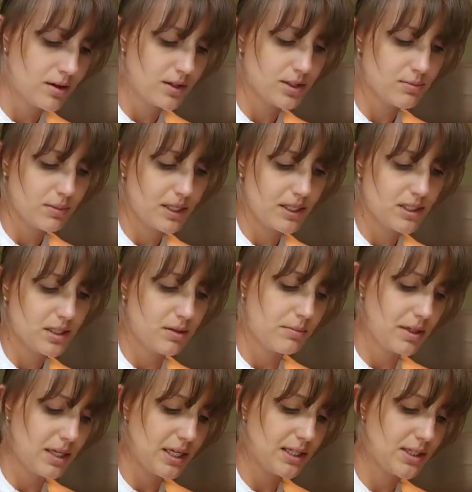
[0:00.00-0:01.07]
Just makes it a
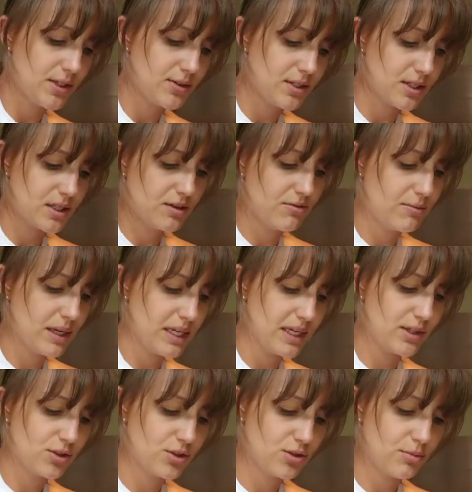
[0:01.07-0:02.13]
bit easier. Instead of
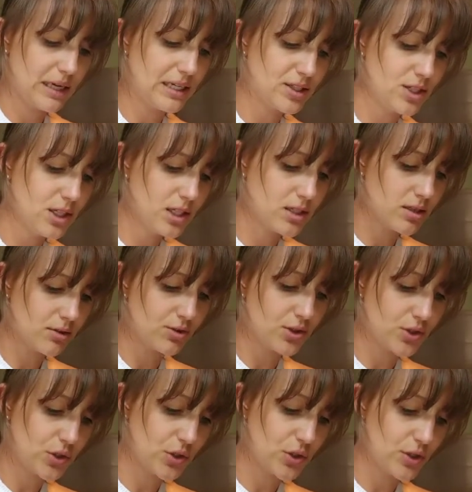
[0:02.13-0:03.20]
making 2 batches, I'll
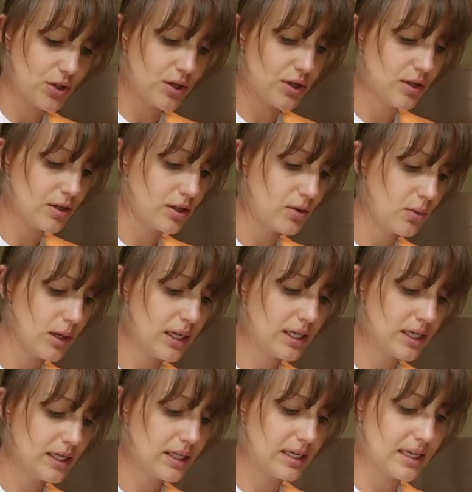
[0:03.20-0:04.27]
just do the one
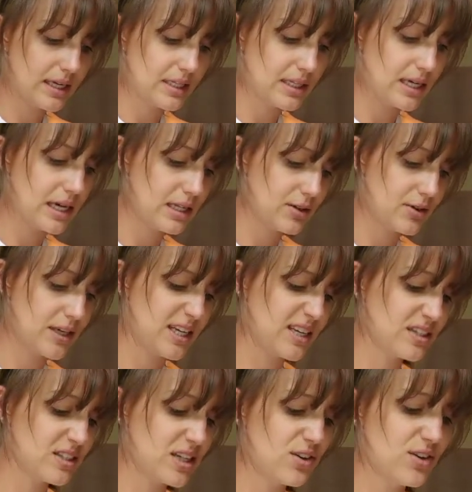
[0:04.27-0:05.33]
and then add the colouring in
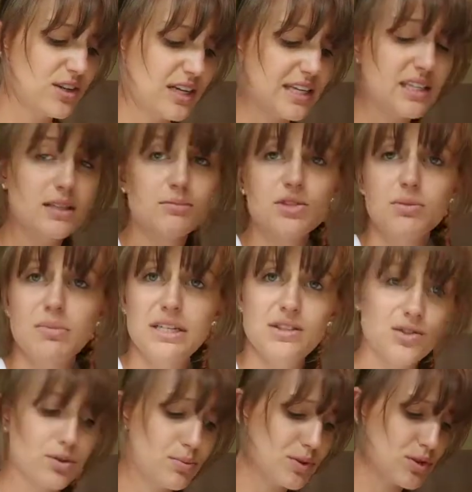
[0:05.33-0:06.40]
because I don't need them to be
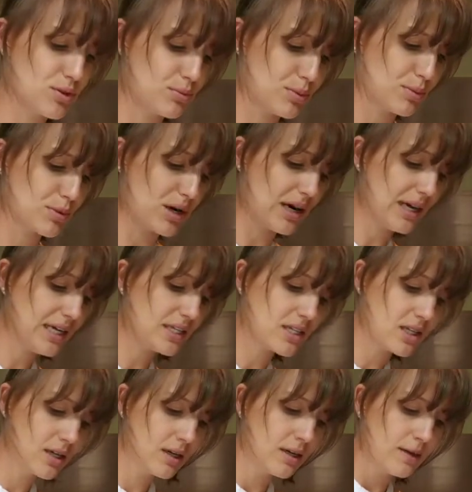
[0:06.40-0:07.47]
super bright.
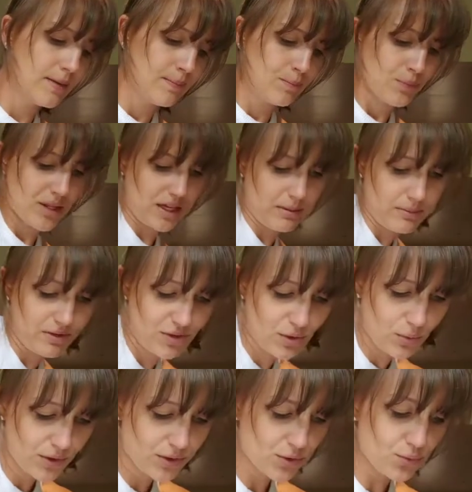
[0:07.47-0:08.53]
If you
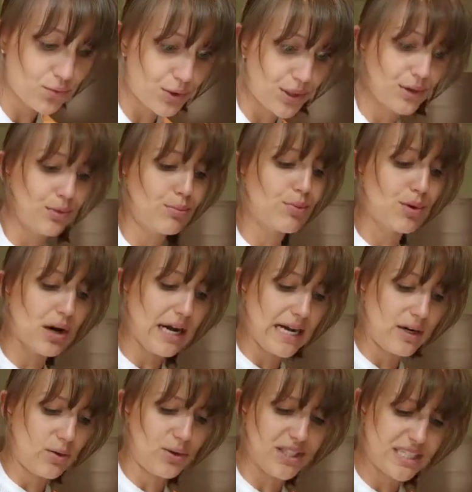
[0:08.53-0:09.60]
want the real
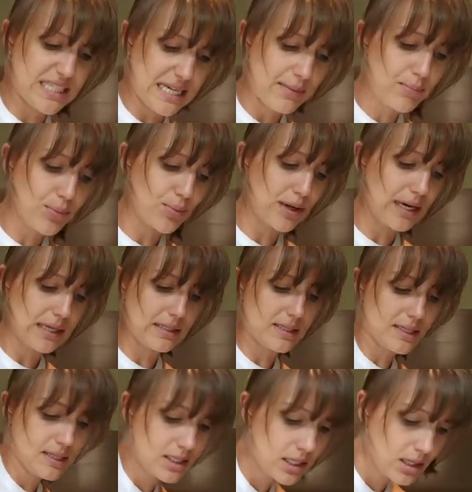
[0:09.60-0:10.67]
bright or the deep
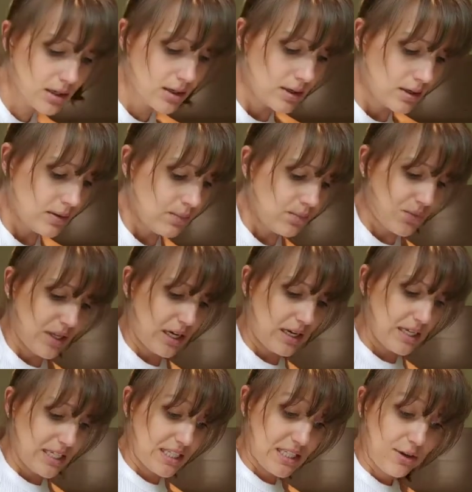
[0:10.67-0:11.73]
reds,
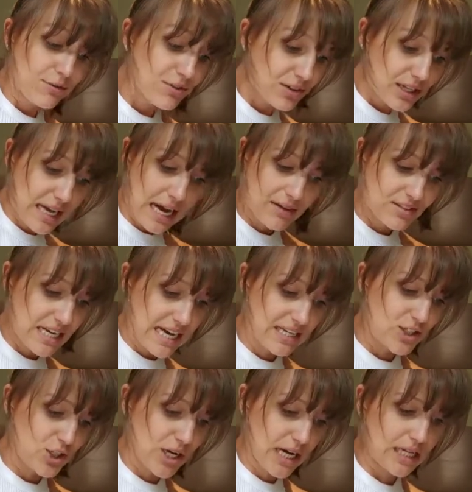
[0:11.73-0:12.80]
you definitely have to
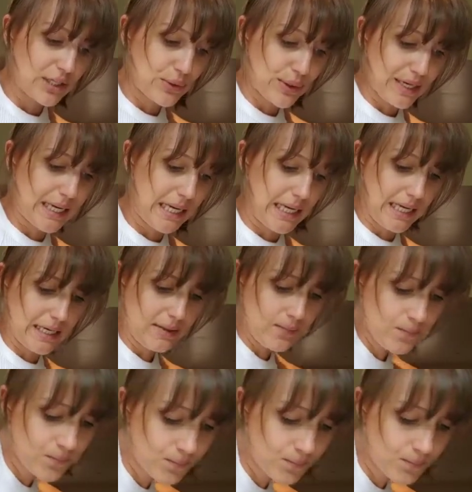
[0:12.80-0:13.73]
add your colouring in